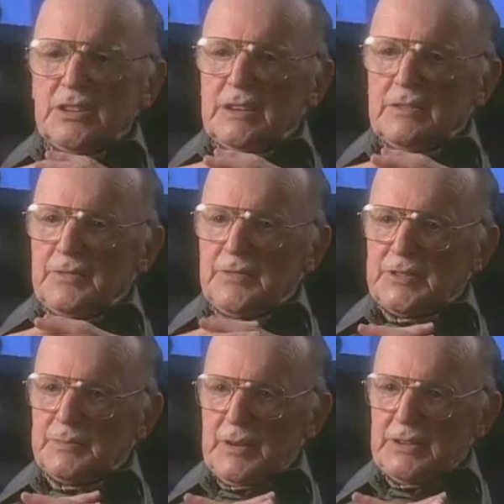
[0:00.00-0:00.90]
the
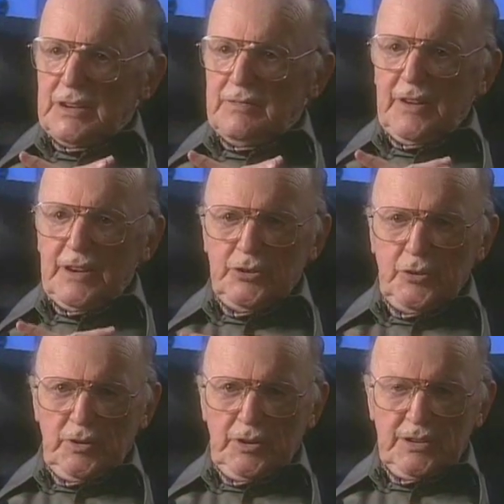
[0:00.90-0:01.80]
special effects
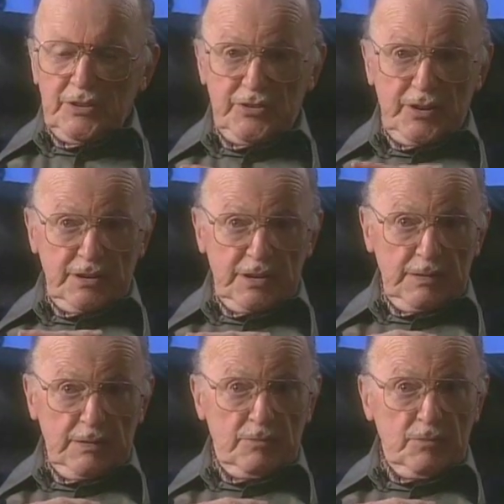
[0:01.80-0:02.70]
unit had
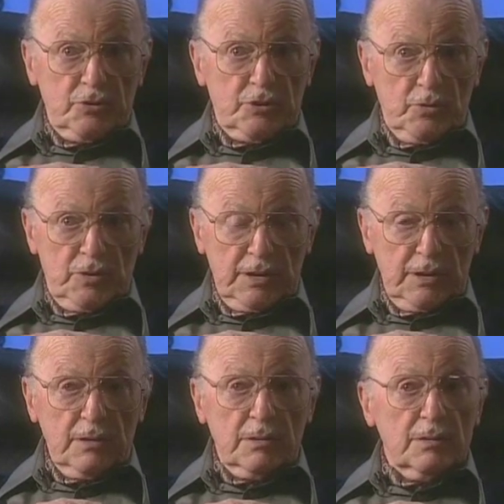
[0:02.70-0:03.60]
started
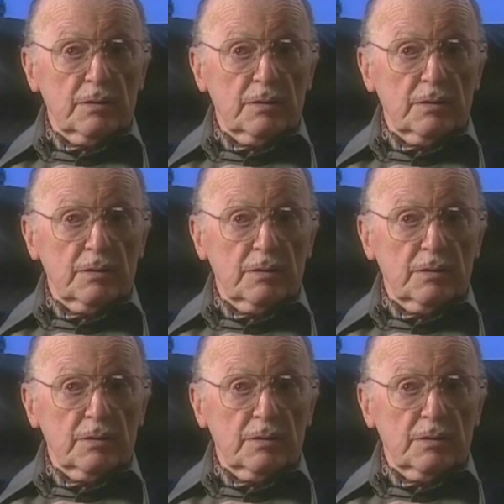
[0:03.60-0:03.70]
shooting